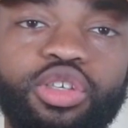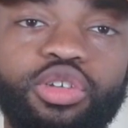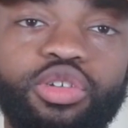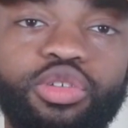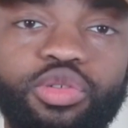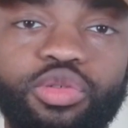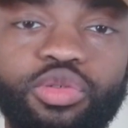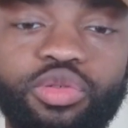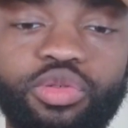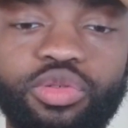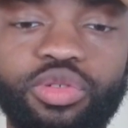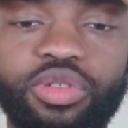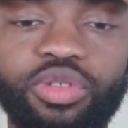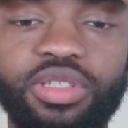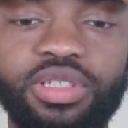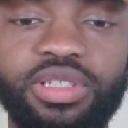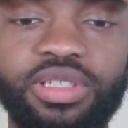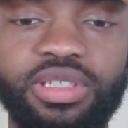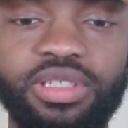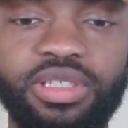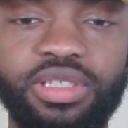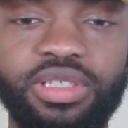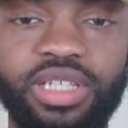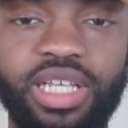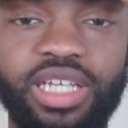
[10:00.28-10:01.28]
you,
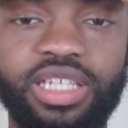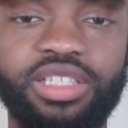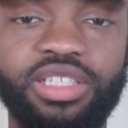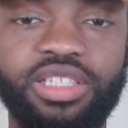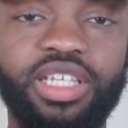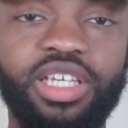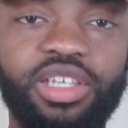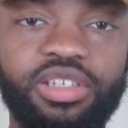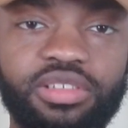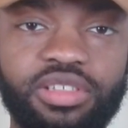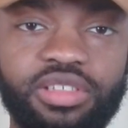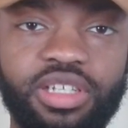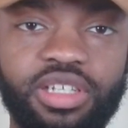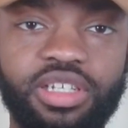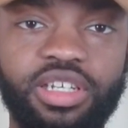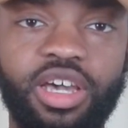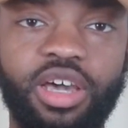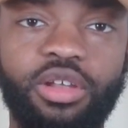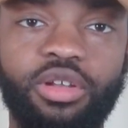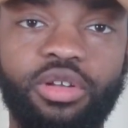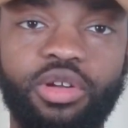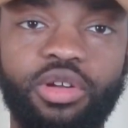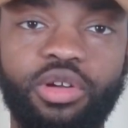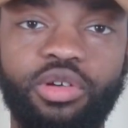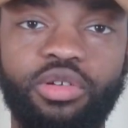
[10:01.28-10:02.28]
like, say you sitting
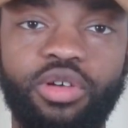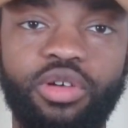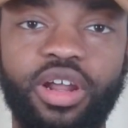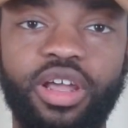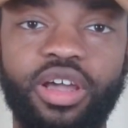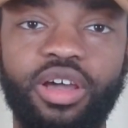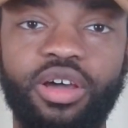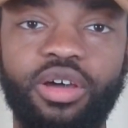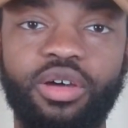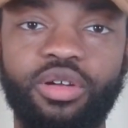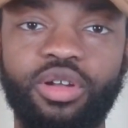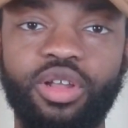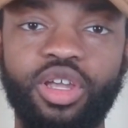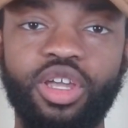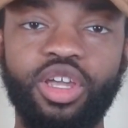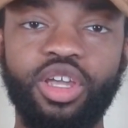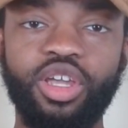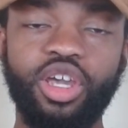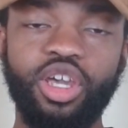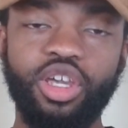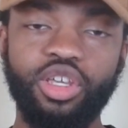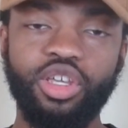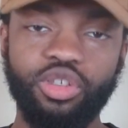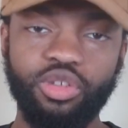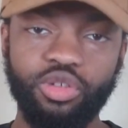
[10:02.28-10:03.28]
down on the ground
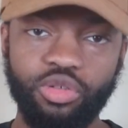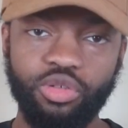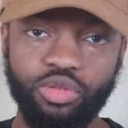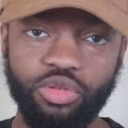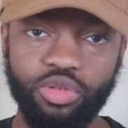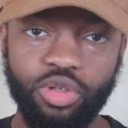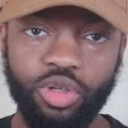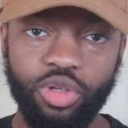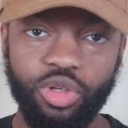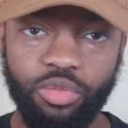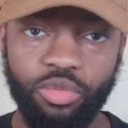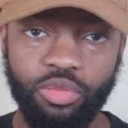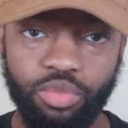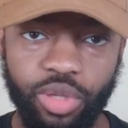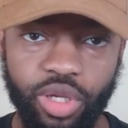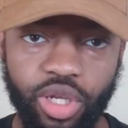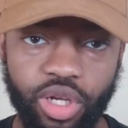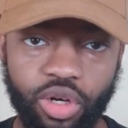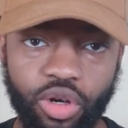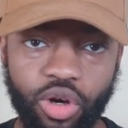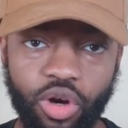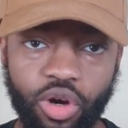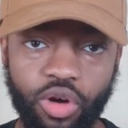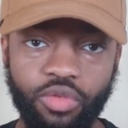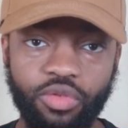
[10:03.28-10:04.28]
and you
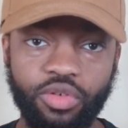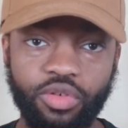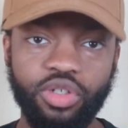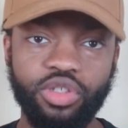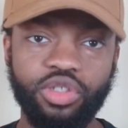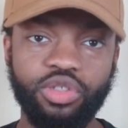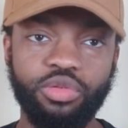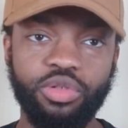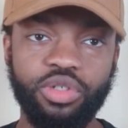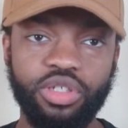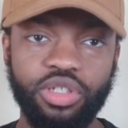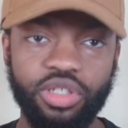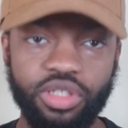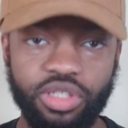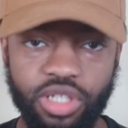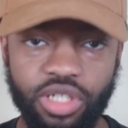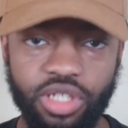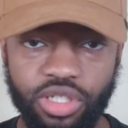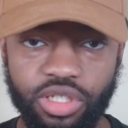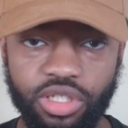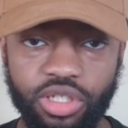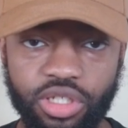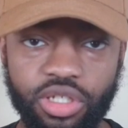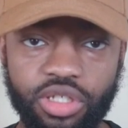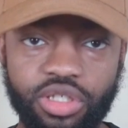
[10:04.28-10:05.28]
bend over to where you're
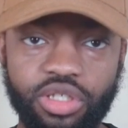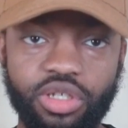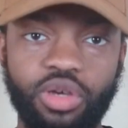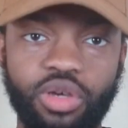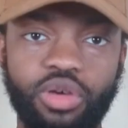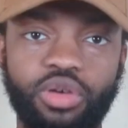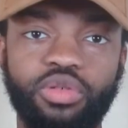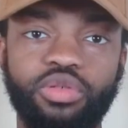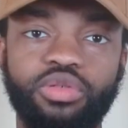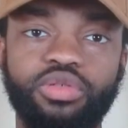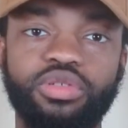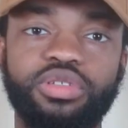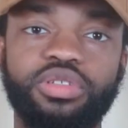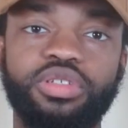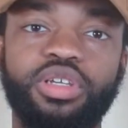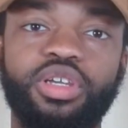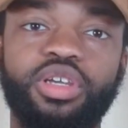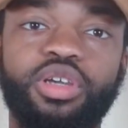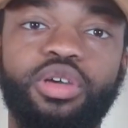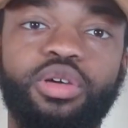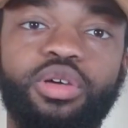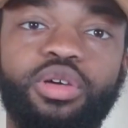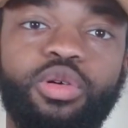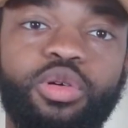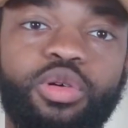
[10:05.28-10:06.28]
touching your toes,
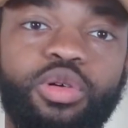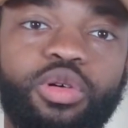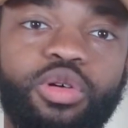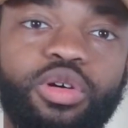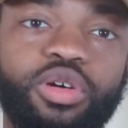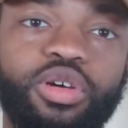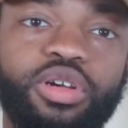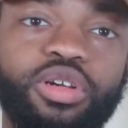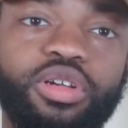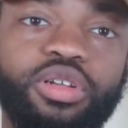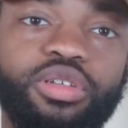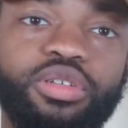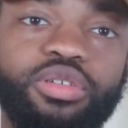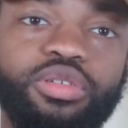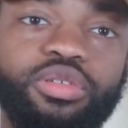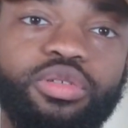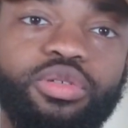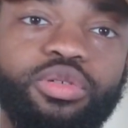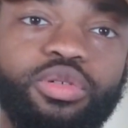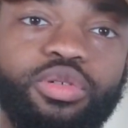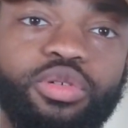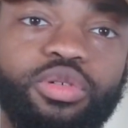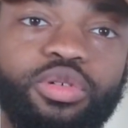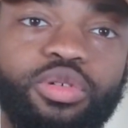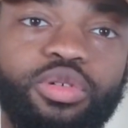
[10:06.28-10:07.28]
or
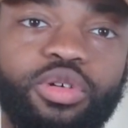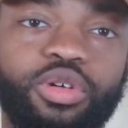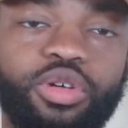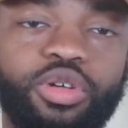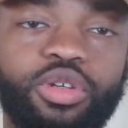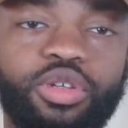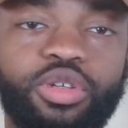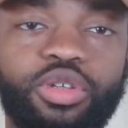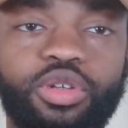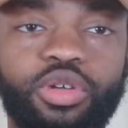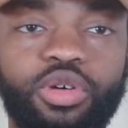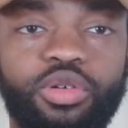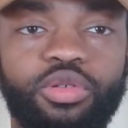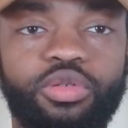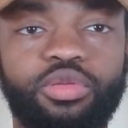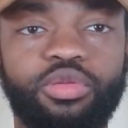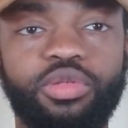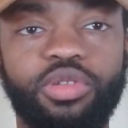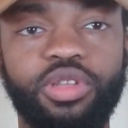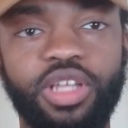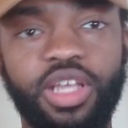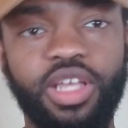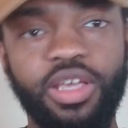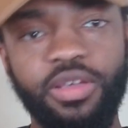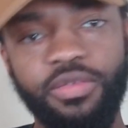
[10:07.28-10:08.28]
your,
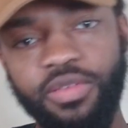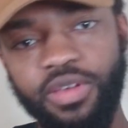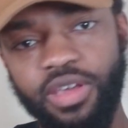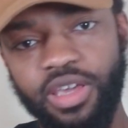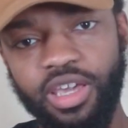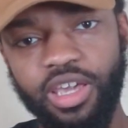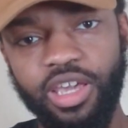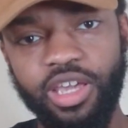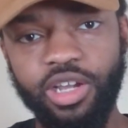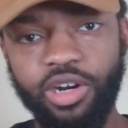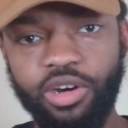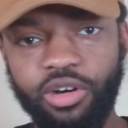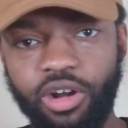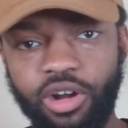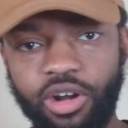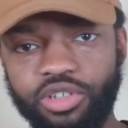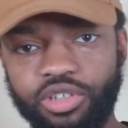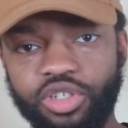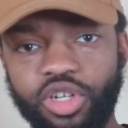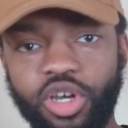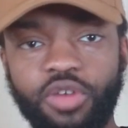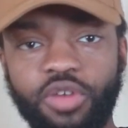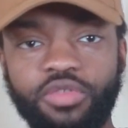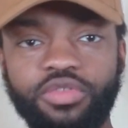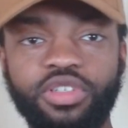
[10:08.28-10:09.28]
left hand
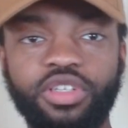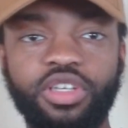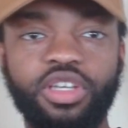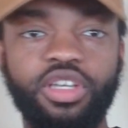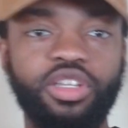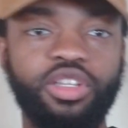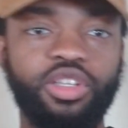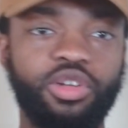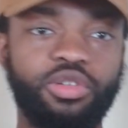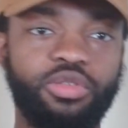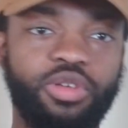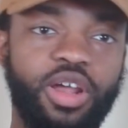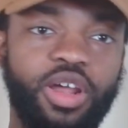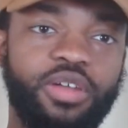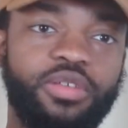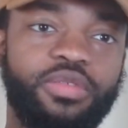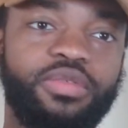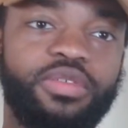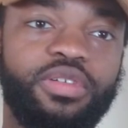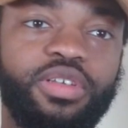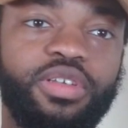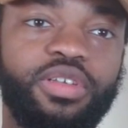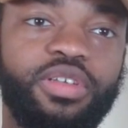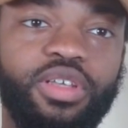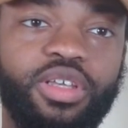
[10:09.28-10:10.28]
crossing over to hitting your right
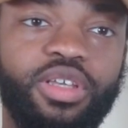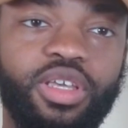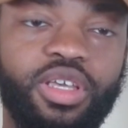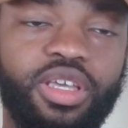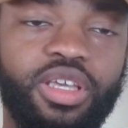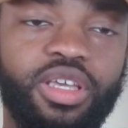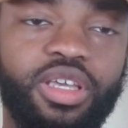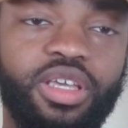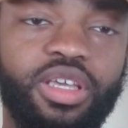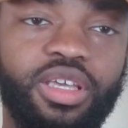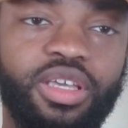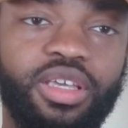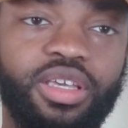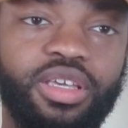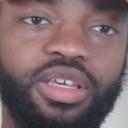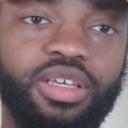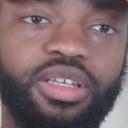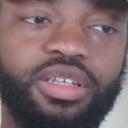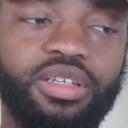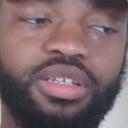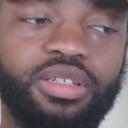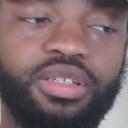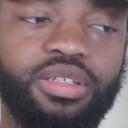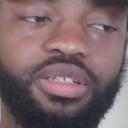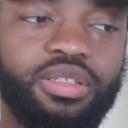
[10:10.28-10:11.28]
foot.
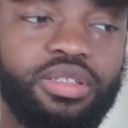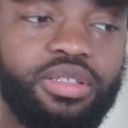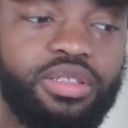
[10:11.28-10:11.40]
And